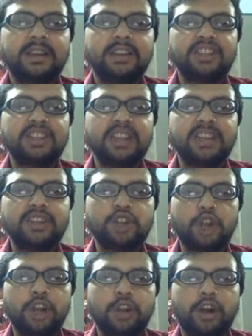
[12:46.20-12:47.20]
shell
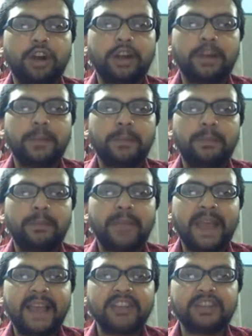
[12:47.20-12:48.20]
shock or
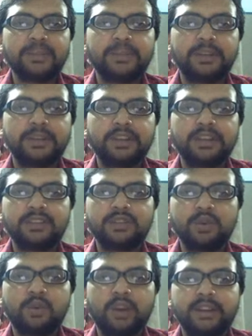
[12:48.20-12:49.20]
bash bug.
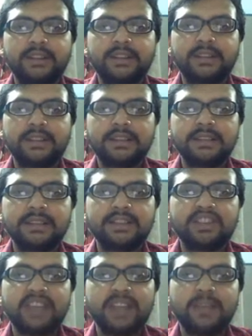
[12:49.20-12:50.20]
So what is the
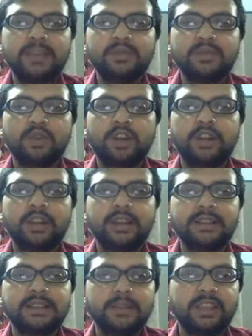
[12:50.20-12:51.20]
shell means what?
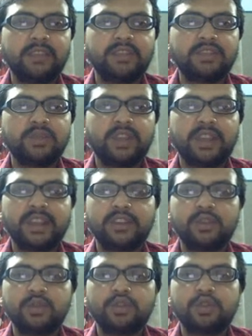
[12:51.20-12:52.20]
Something which we can
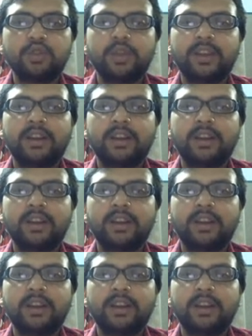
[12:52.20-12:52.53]
use to